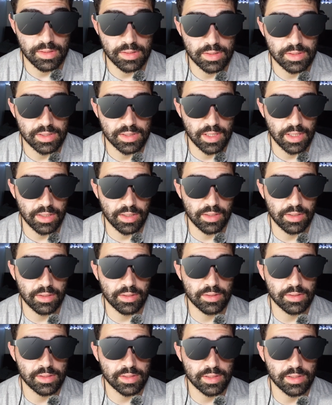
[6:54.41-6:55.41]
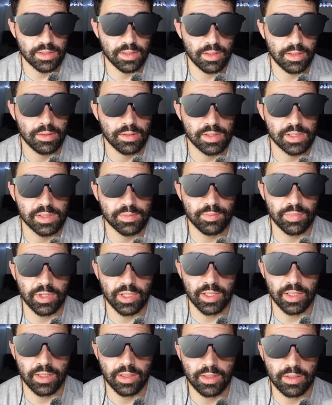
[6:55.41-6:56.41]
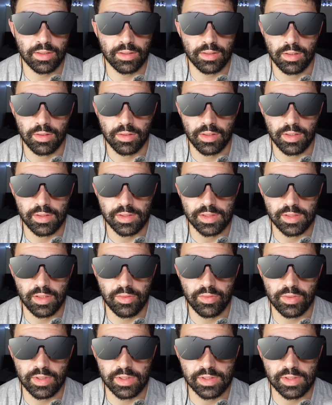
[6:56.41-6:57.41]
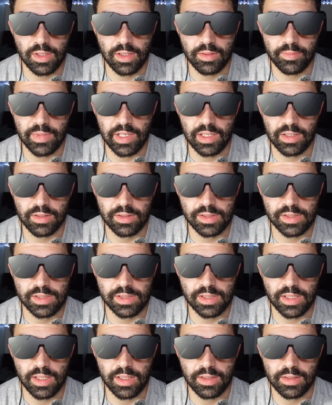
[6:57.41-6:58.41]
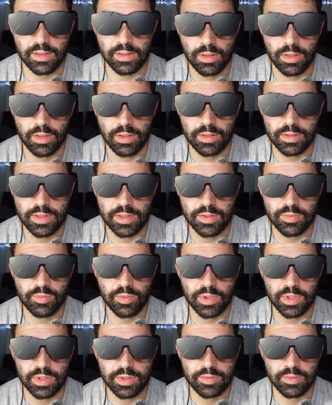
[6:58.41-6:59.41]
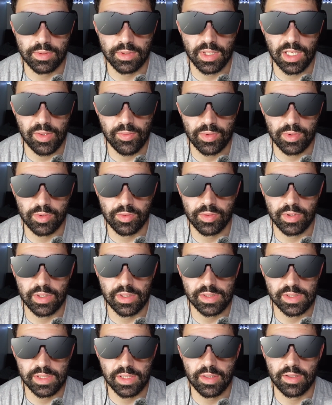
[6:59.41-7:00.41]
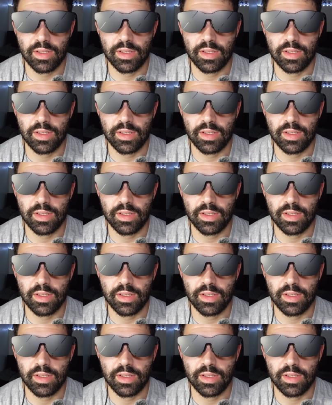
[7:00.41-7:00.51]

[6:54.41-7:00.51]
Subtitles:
settings, display. Okay, so everything's automatically set. All right, let's just run into a game real quick and see how